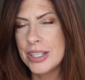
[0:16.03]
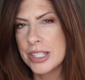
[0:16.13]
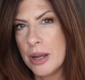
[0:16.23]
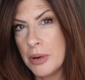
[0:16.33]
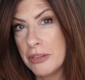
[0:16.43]

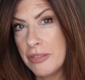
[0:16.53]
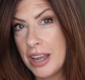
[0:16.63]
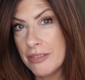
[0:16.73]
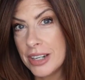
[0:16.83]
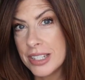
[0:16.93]
some are
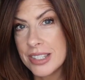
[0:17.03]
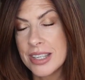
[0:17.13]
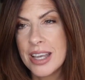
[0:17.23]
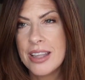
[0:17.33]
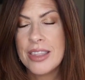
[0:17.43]
favorites
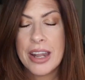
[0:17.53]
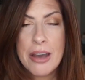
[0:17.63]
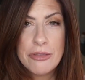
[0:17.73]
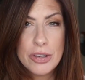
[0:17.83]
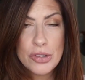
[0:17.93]
that
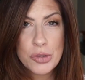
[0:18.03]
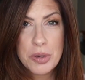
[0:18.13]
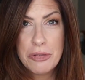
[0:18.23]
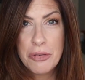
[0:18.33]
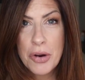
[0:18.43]
I've used
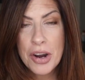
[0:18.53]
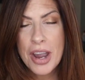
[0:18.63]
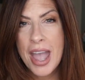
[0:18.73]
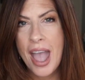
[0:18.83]
before,